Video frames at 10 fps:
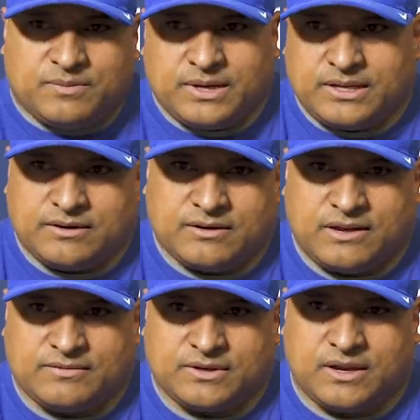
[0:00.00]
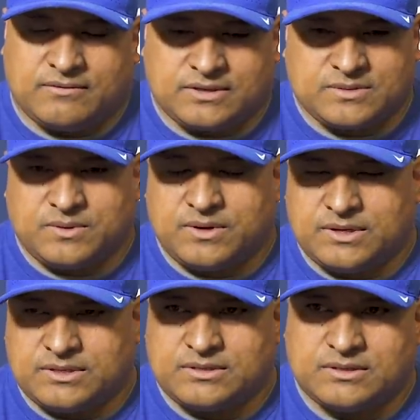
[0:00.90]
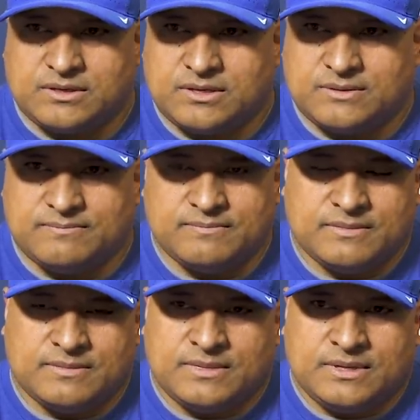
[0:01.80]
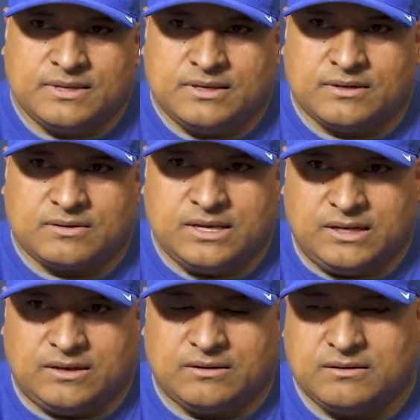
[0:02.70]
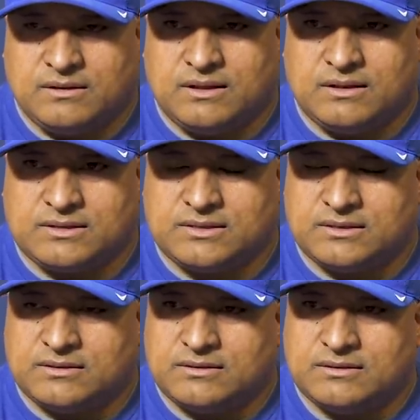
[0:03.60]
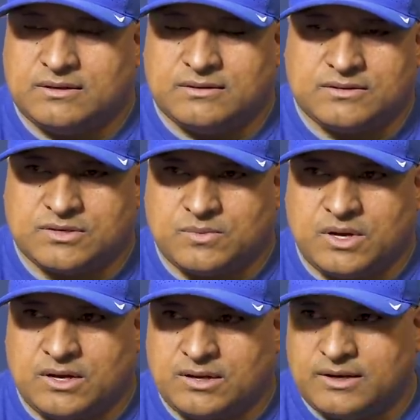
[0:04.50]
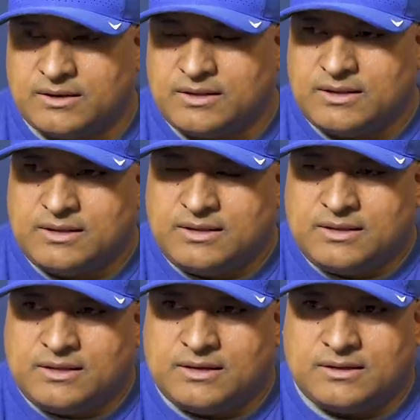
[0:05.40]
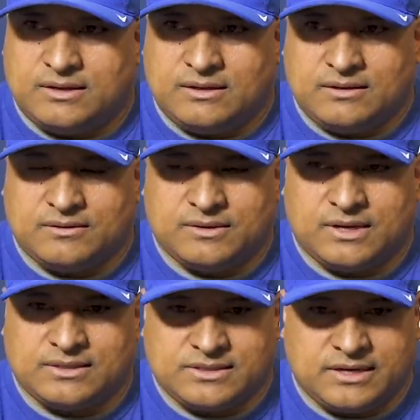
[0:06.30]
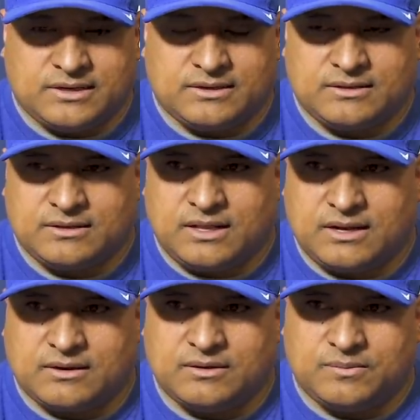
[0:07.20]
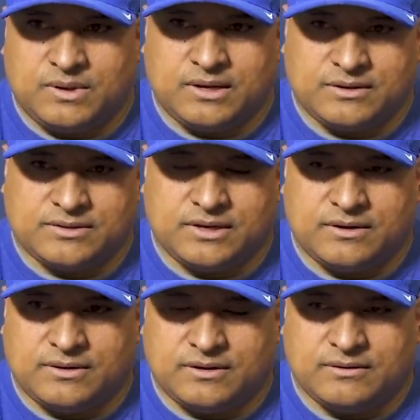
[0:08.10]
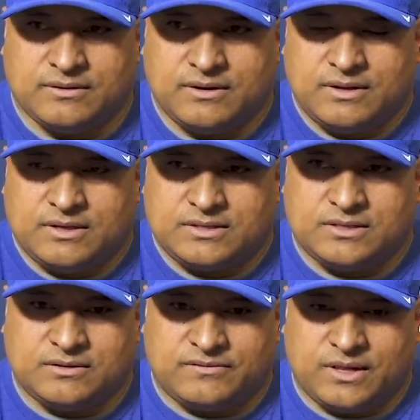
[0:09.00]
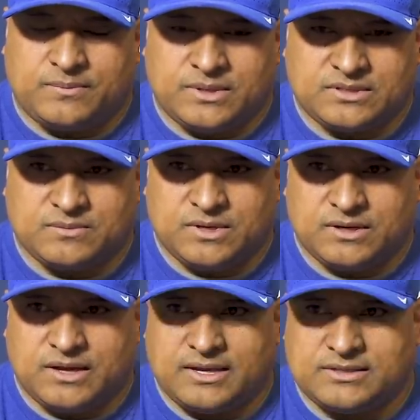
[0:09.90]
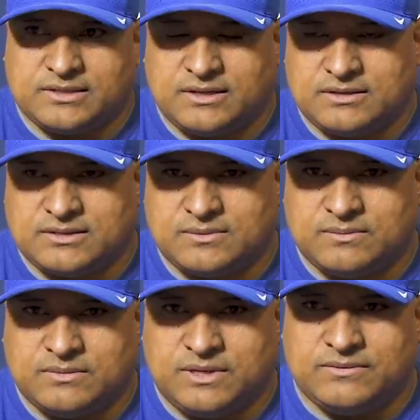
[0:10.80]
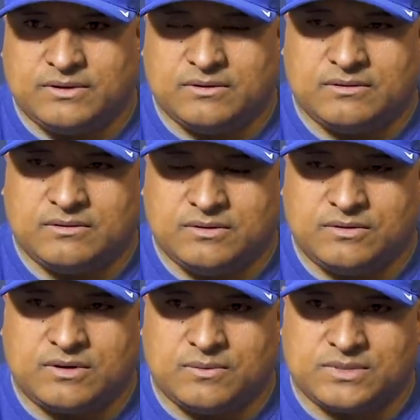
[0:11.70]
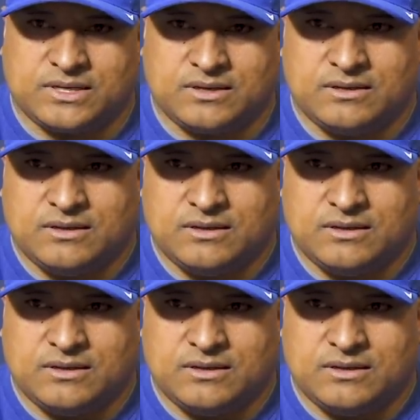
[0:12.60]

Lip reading: have played there, have experience, Keenan Ellis and Shimon and D'Lo and Isaiah, a lot of good players there. And then still developing some young guys and some even newcomers like